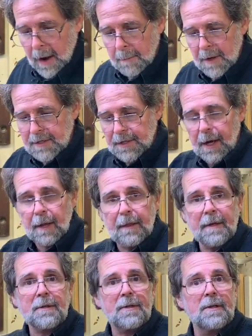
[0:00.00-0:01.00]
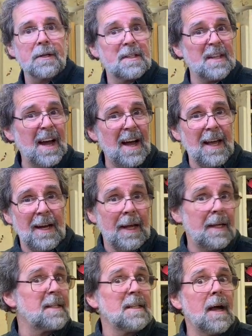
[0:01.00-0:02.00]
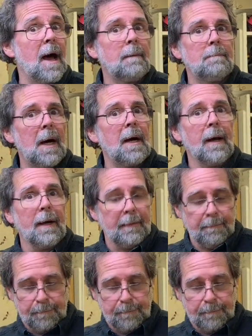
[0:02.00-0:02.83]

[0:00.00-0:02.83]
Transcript: must say, this design is not mine.